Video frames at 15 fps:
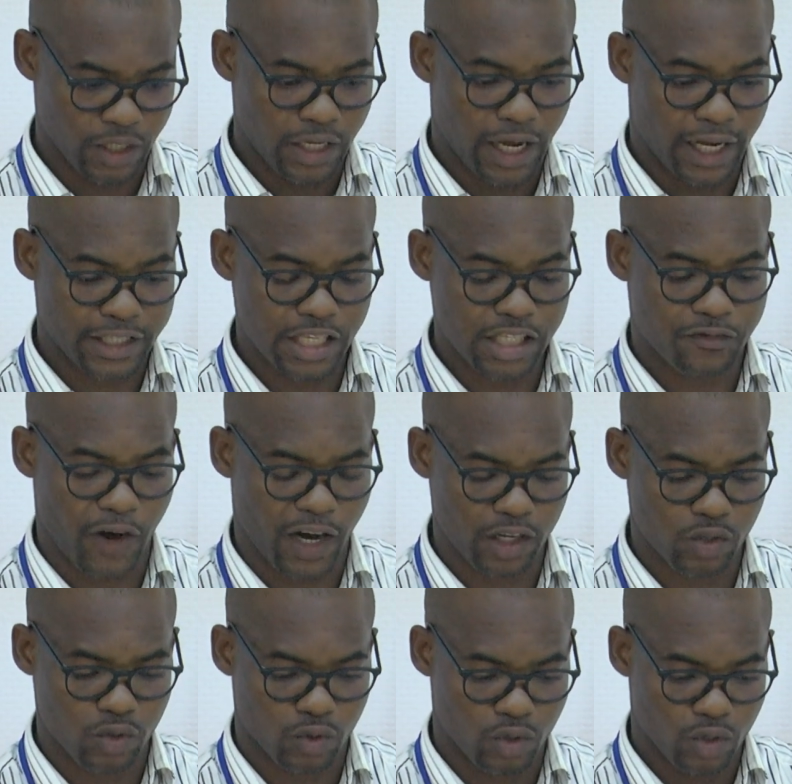And this
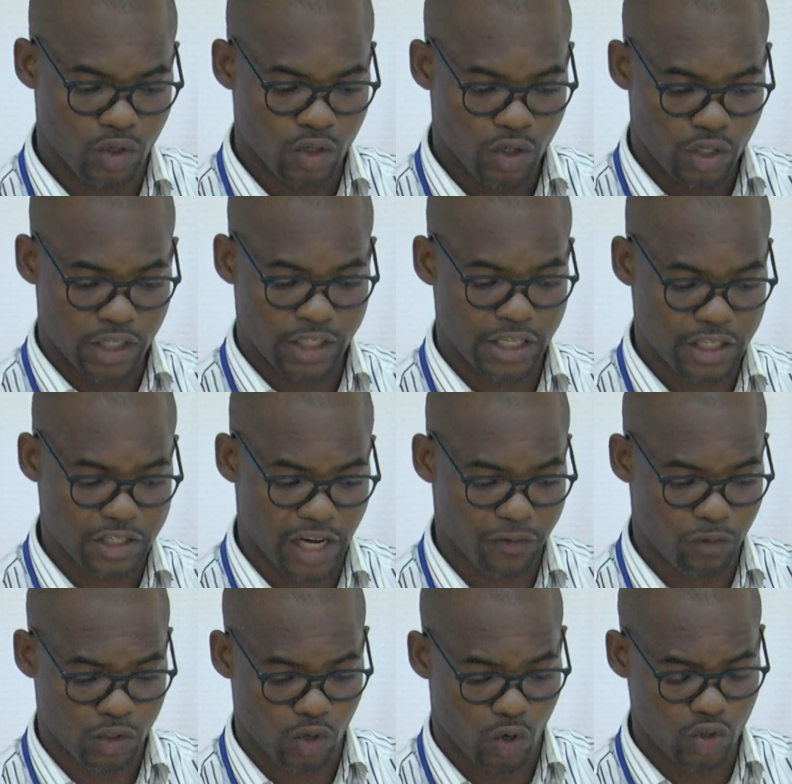value in the
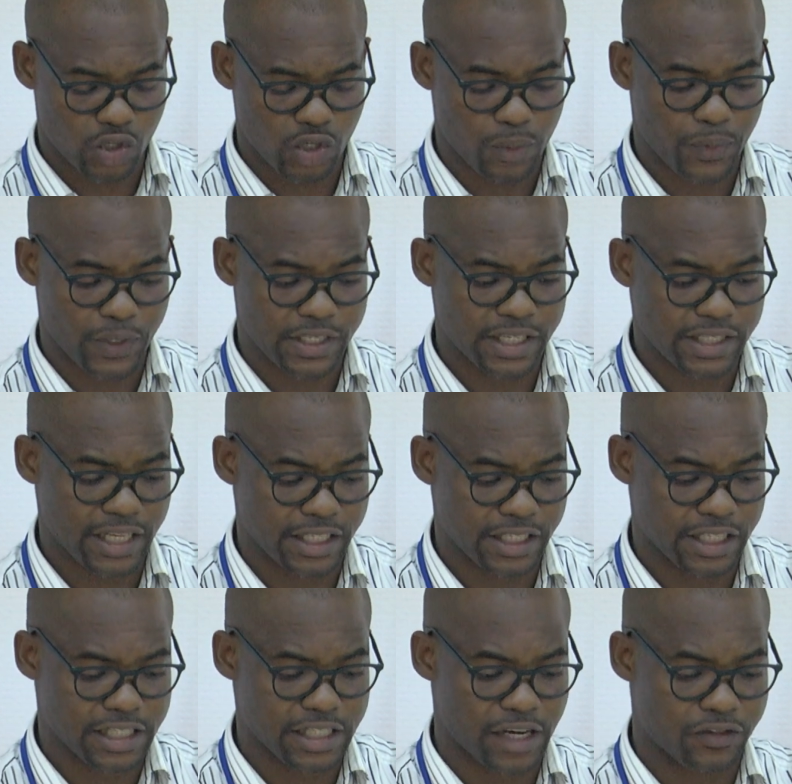graph was also represented
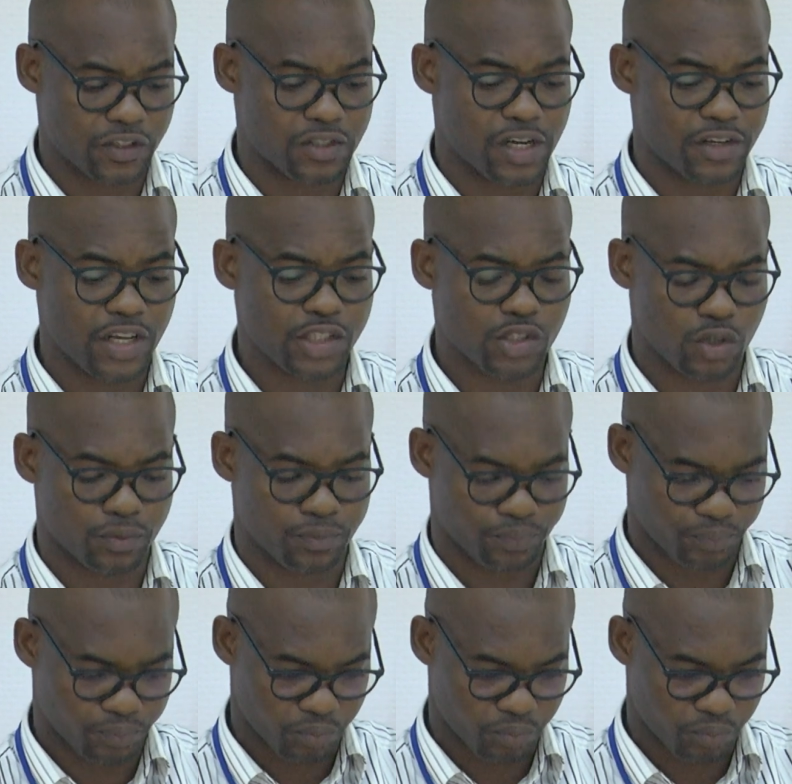in the graph. The radiation